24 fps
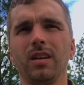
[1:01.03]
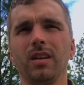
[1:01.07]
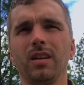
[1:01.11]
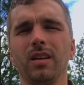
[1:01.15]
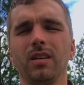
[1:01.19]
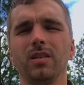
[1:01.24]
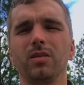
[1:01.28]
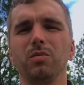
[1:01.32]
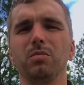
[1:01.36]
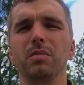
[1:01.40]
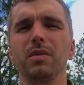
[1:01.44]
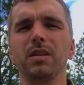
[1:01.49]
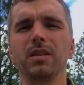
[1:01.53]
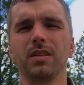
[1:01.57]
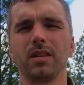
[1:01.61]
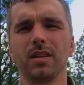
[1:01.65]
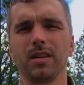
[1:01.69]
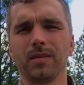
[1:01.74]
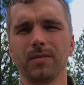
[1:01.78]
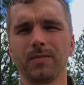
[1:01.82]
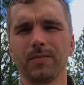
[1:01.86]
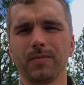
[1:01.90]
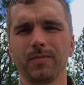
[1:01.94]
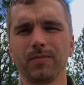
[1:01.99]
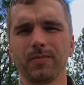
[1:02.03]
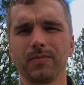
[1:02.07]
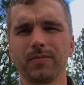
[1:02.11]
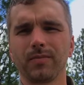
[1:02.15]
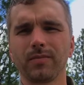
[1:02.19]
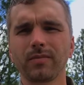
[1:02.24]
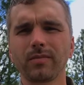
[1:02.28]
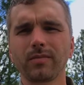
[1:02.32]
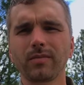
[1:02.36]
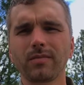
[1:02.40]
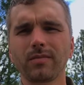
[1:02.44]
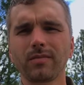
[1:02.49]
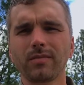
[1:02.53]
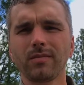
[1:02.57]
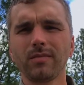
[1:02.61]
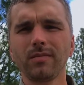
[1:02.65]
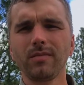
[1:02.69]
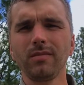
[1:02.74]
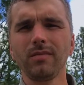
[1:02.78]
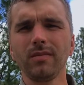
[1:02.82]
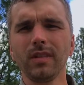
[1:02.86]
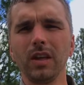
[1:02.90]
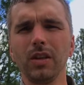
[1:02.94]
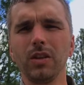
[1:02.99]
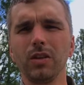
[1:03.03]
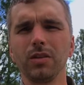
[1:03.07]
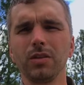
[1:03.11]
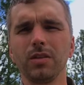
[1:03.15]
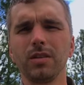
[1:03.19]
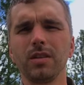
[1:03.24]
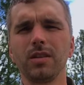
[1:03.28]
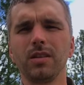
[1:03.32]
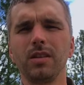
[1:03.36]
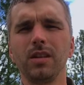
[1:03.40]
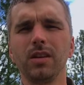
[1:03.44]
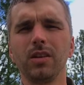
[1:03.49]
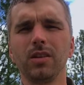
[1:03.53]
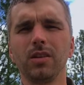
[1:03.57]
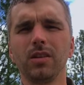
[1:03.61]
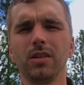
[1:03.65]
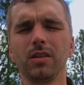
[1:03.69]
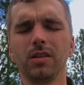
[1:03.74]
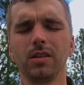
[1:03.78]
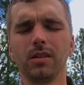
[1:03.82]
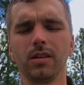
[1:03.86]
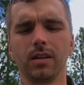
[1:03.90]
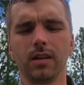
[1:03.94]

is missing. There's still